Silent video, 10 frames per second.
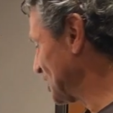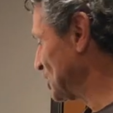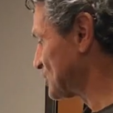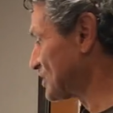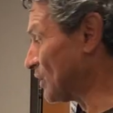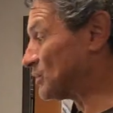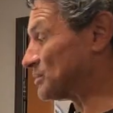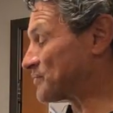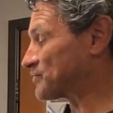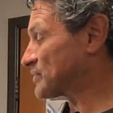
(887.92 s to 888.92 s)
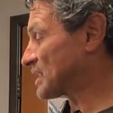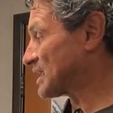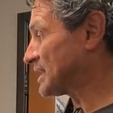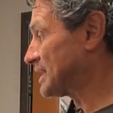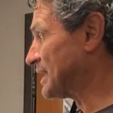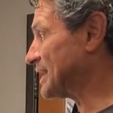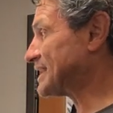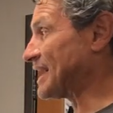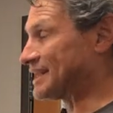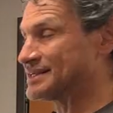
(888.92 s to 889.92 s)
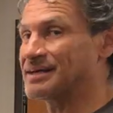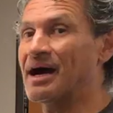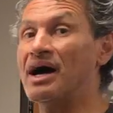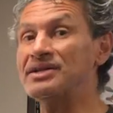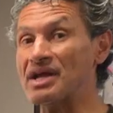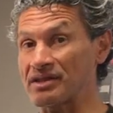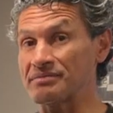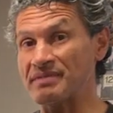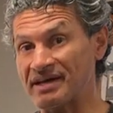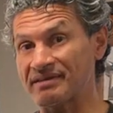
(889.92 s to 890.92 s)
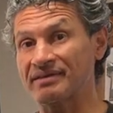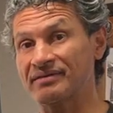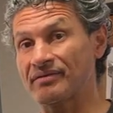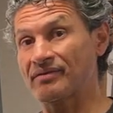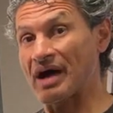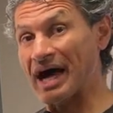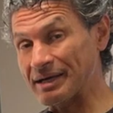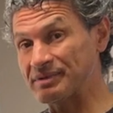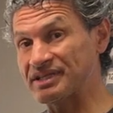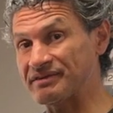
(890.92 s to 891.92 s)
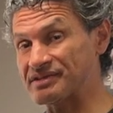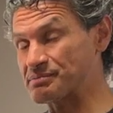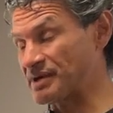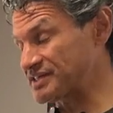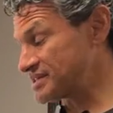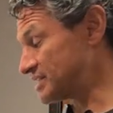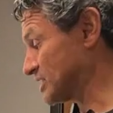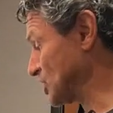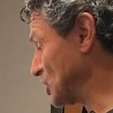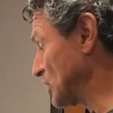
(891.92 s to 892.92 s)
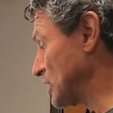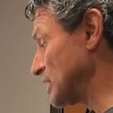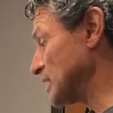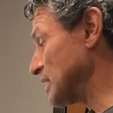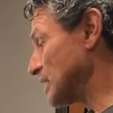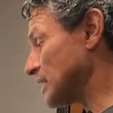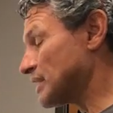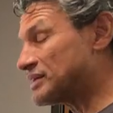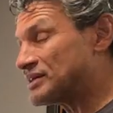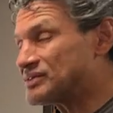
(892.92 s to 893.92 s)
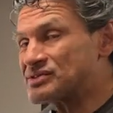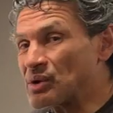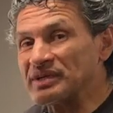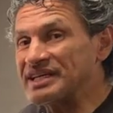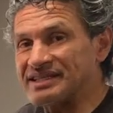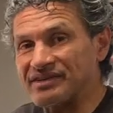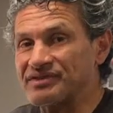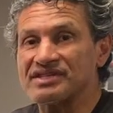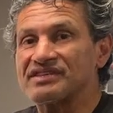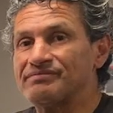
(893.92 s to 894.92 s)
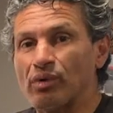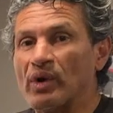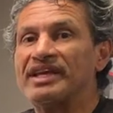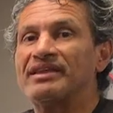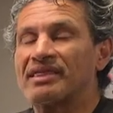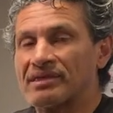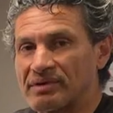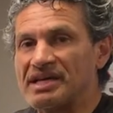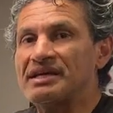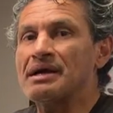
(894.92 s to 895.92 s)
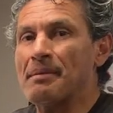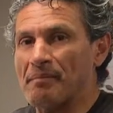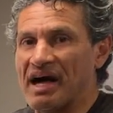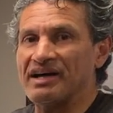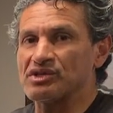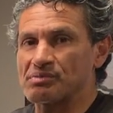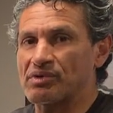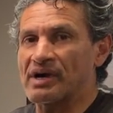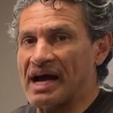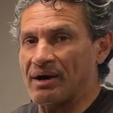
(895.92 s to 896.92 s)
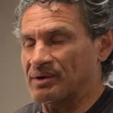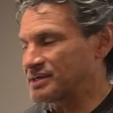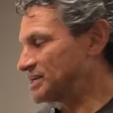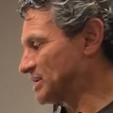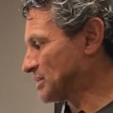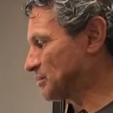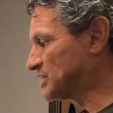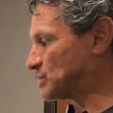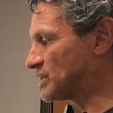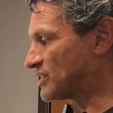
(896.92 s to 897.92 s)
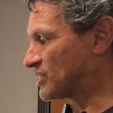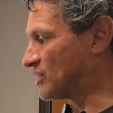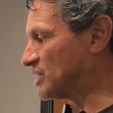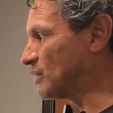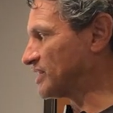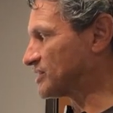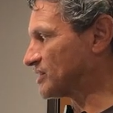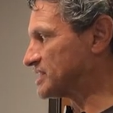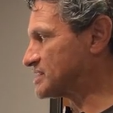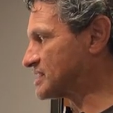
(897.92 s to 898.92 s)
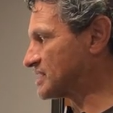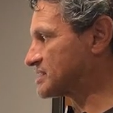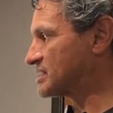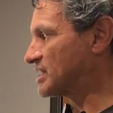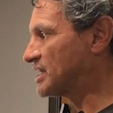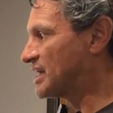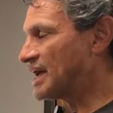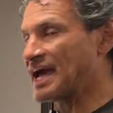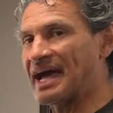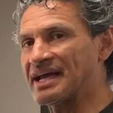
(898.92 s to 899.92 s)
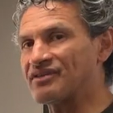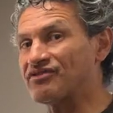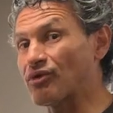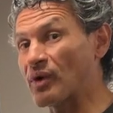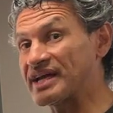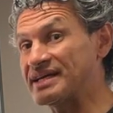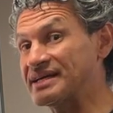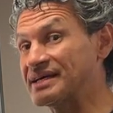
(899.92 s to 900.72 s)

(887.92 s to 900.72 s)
So again, another myth I believe is busted. It's only a difference of 0.3 miles per hour between a 3136 and a 40-51.